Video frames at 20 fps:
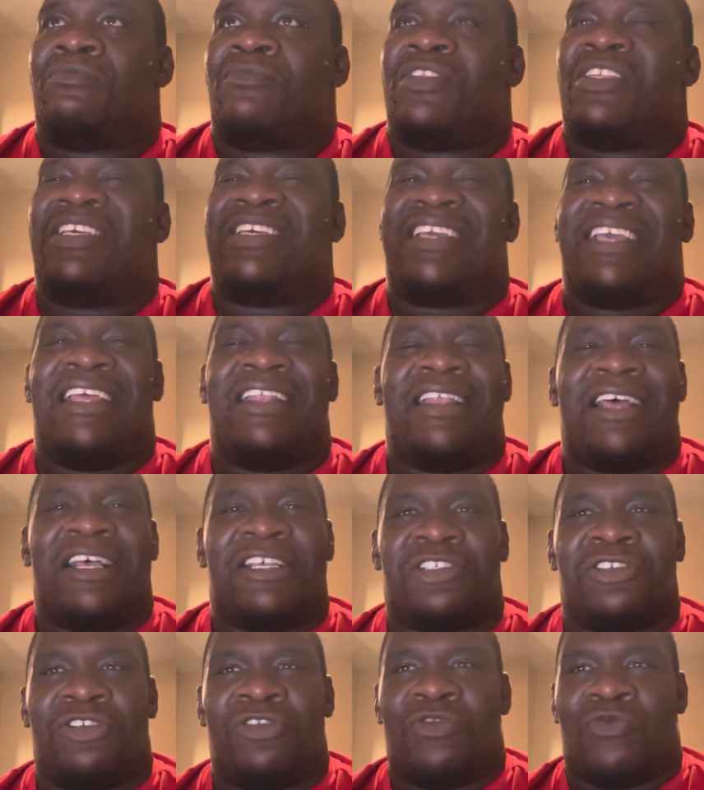to get that
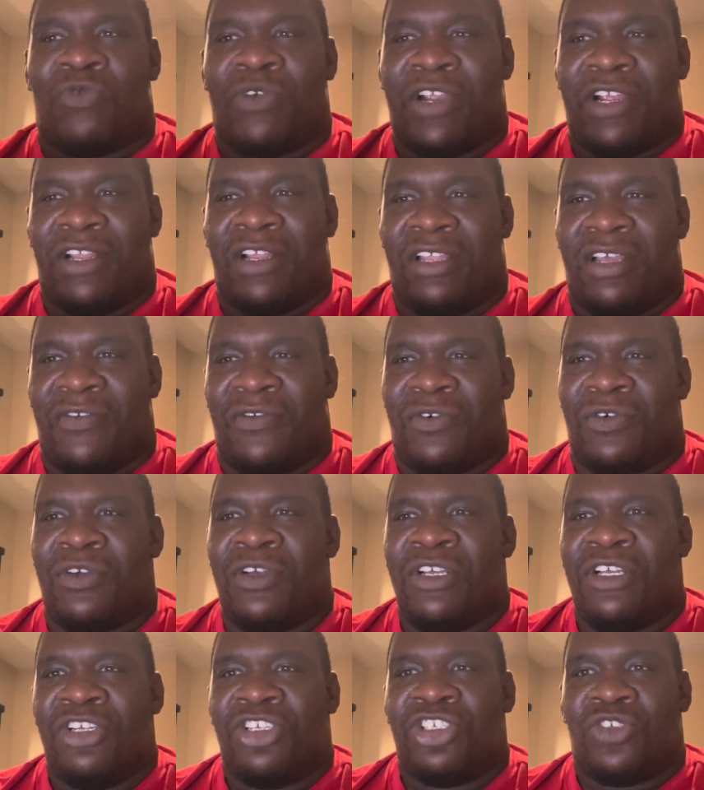certain rigor level
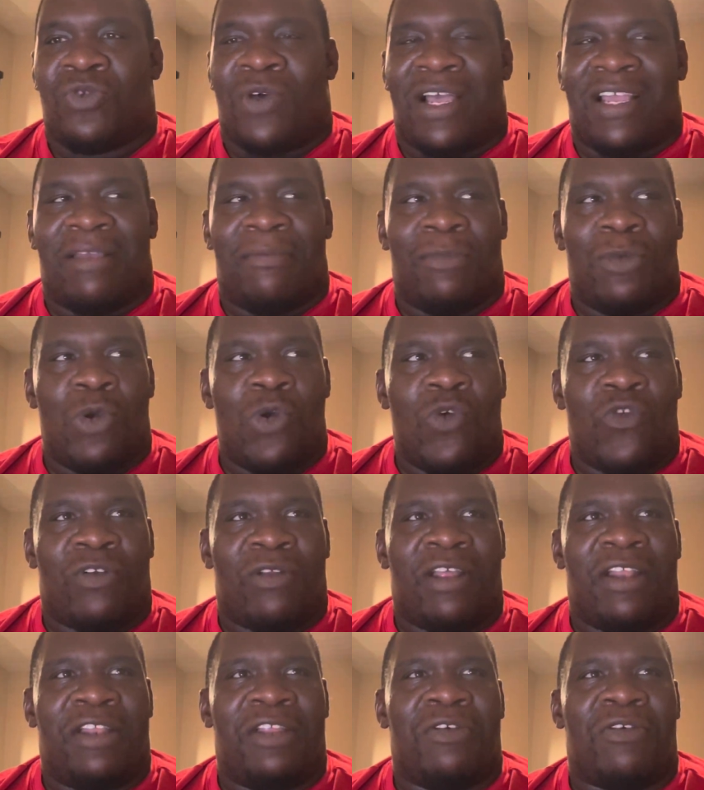so I can move from
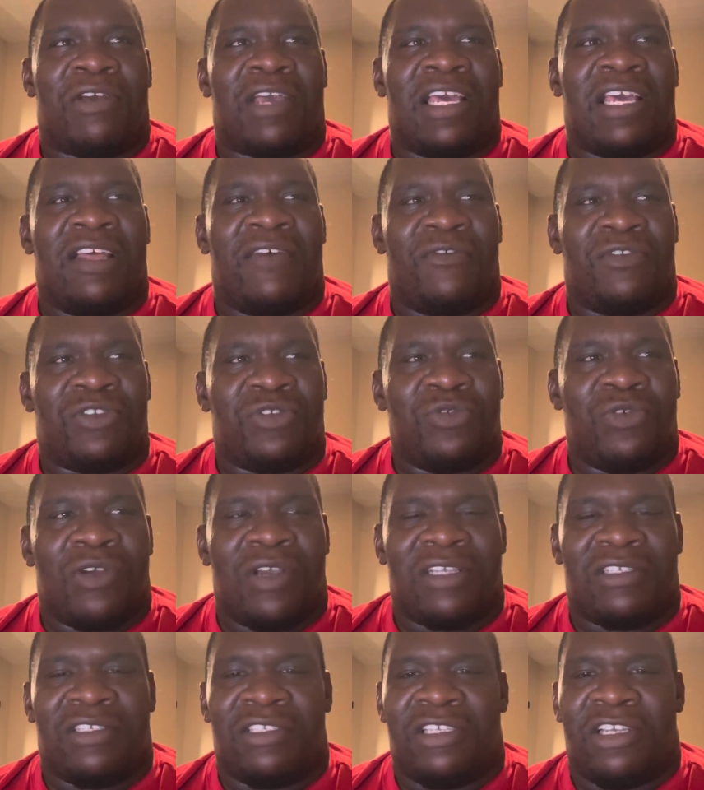that DOK level 2
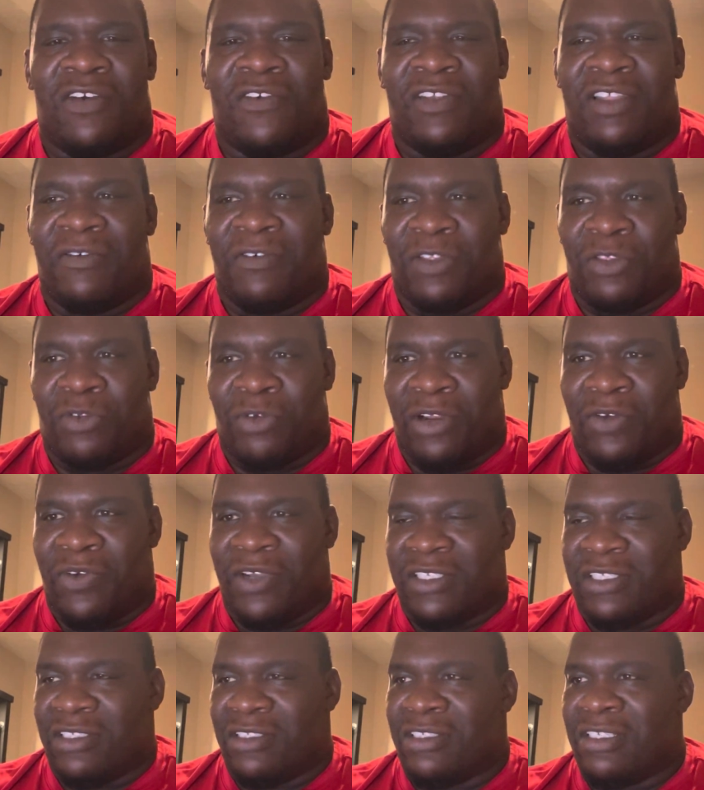question to level 3
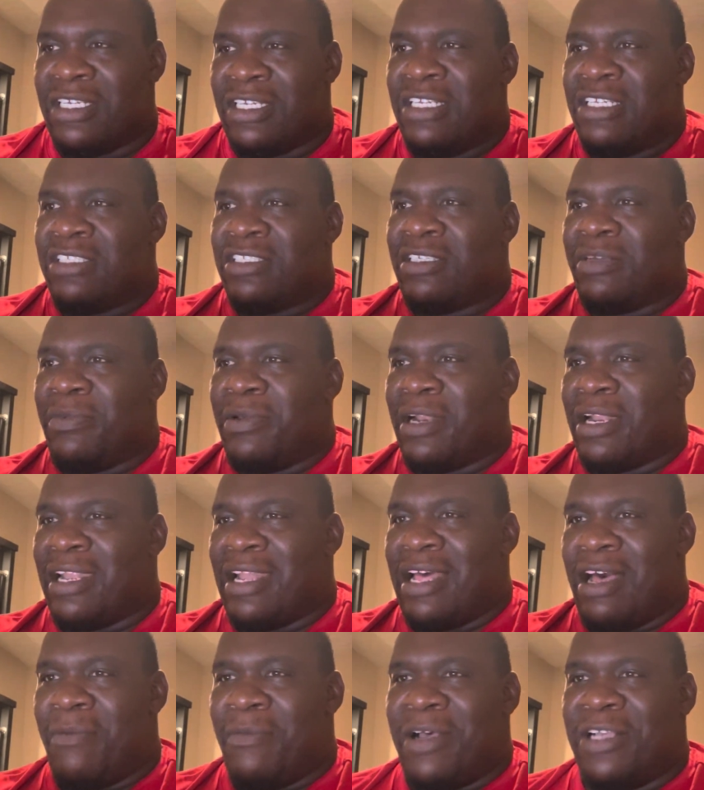question to be able to
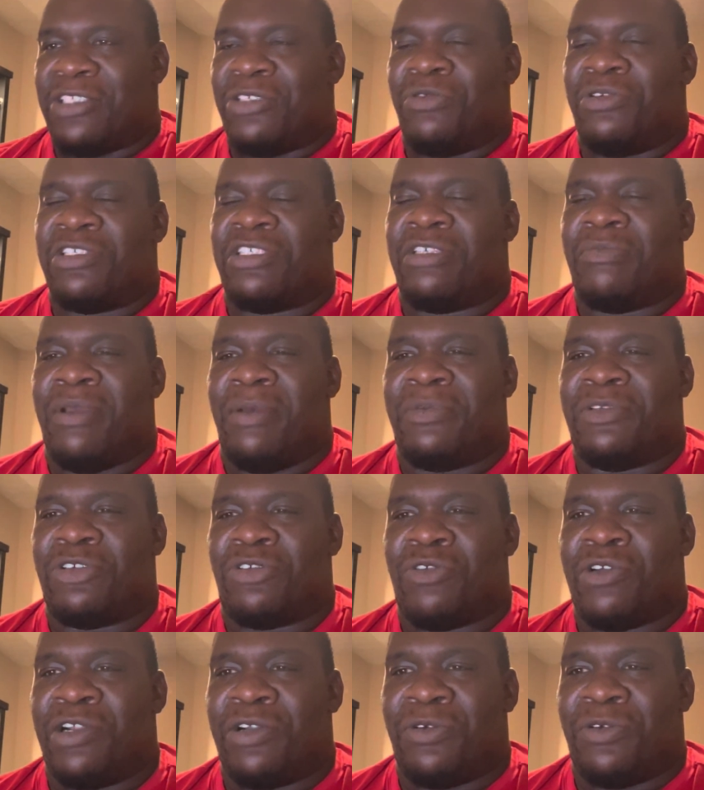allow my students to be able to
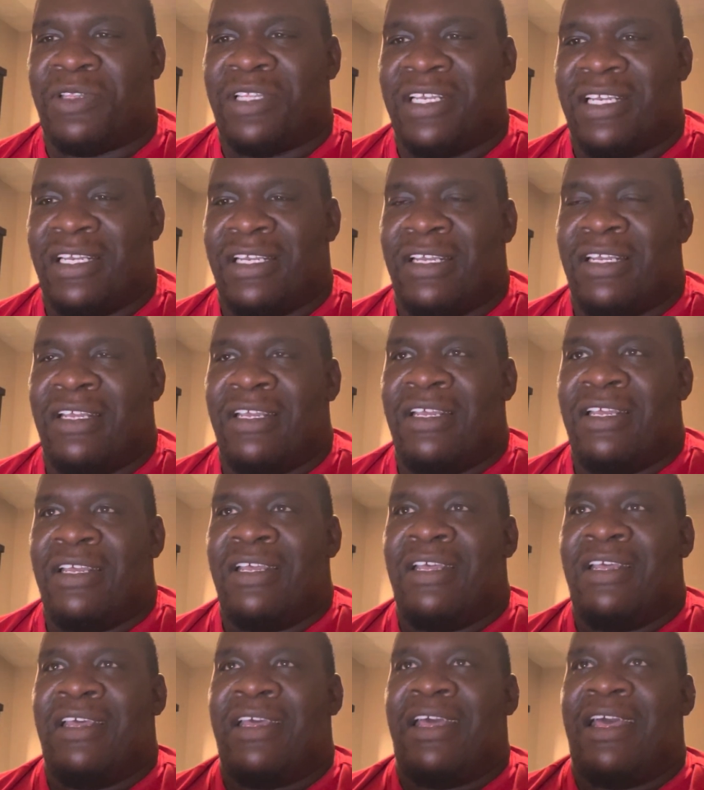critical think.
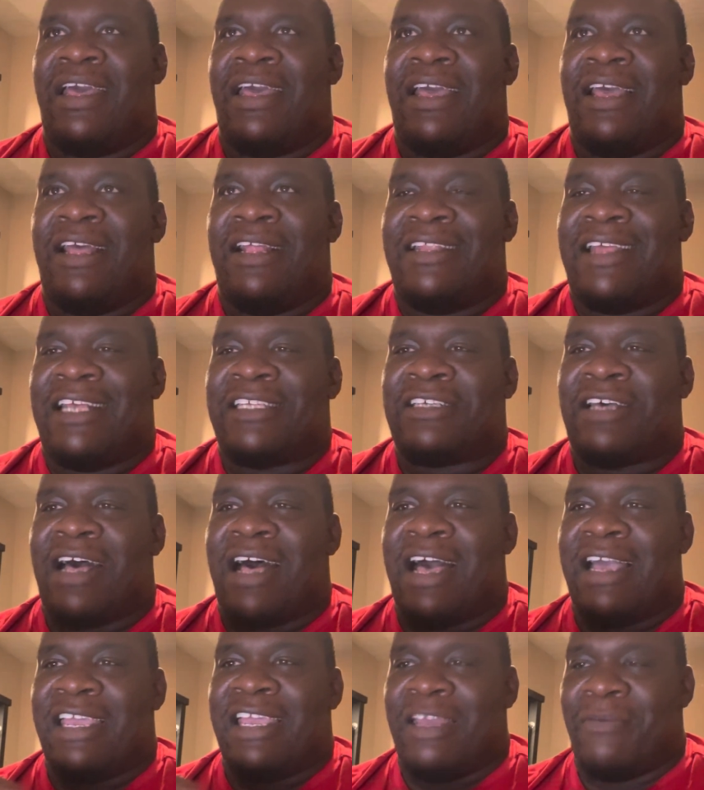And that's how
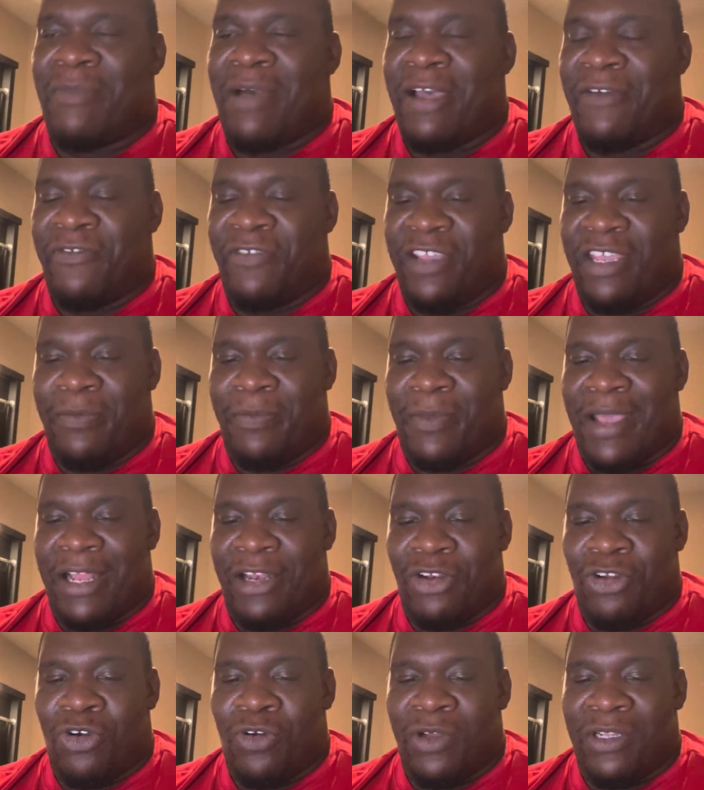I get my feedback,
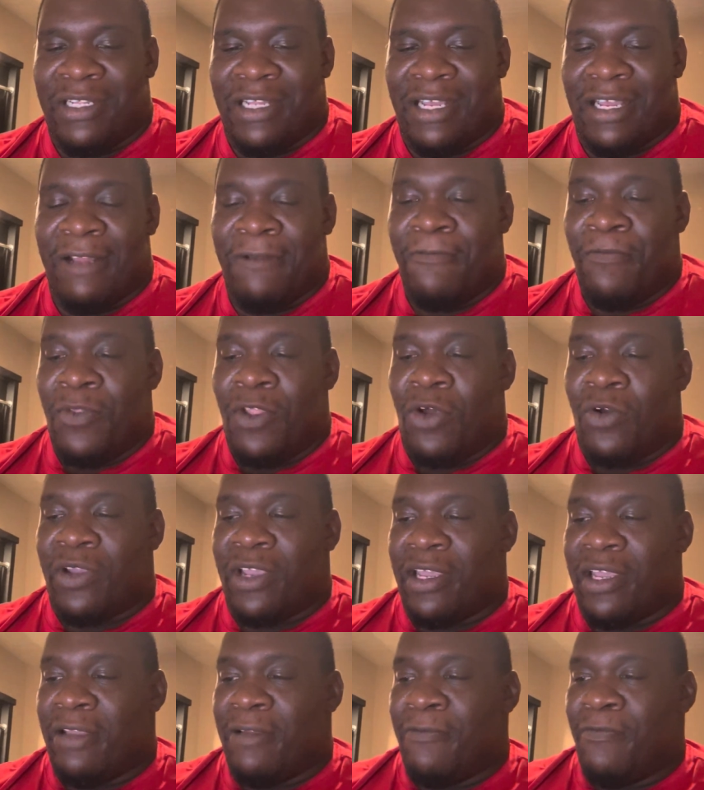knowing that,
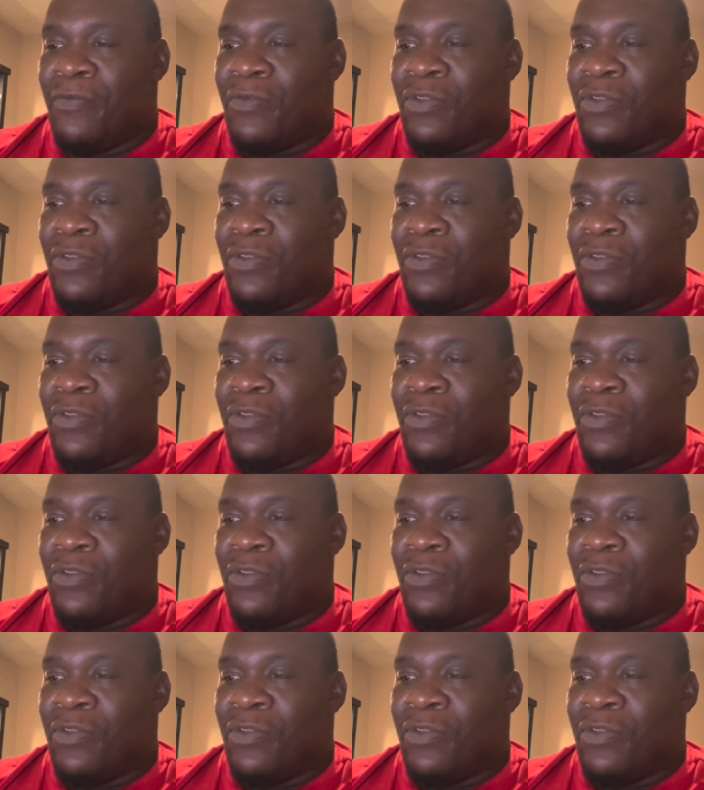okay,